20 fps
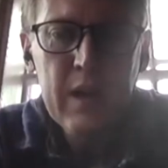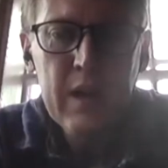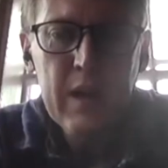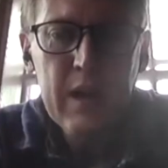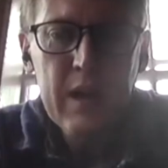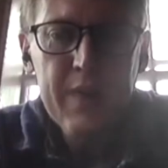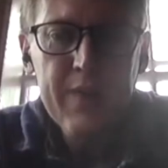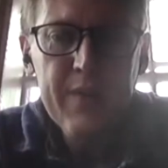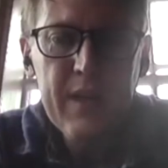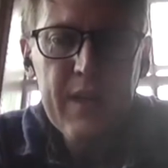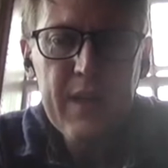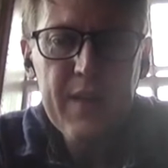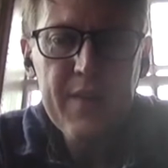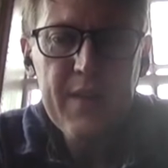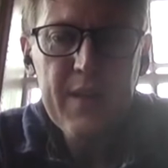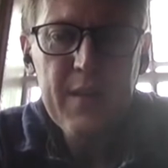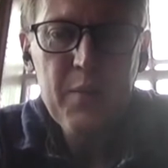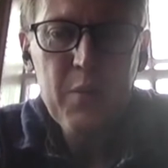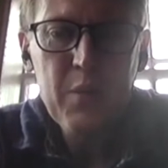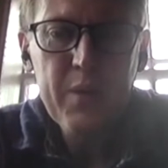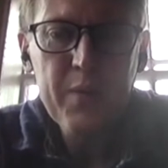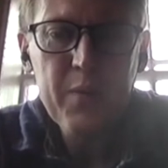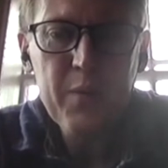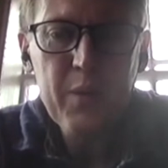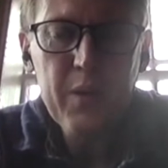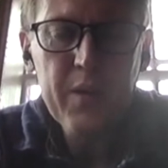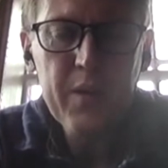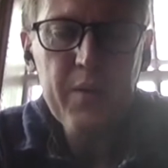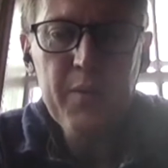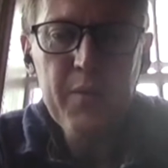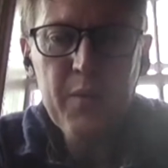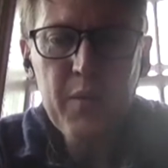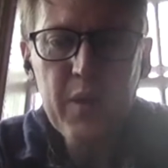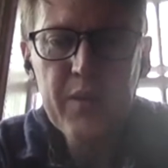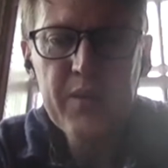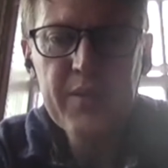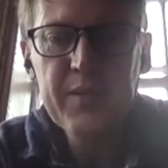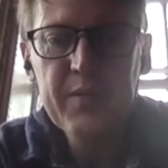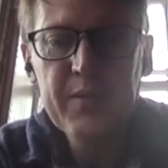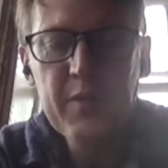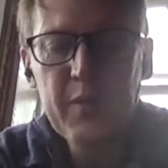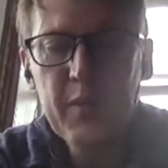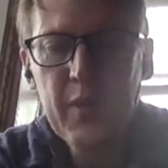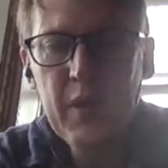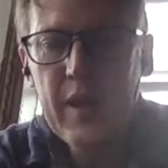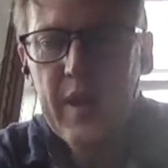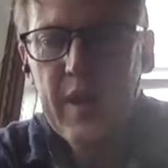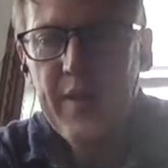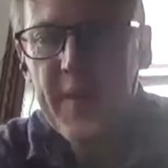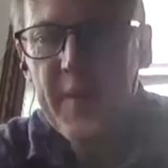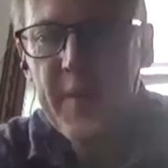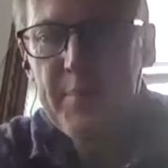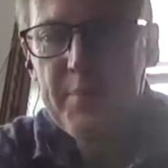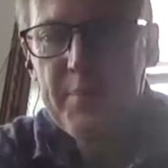And then what other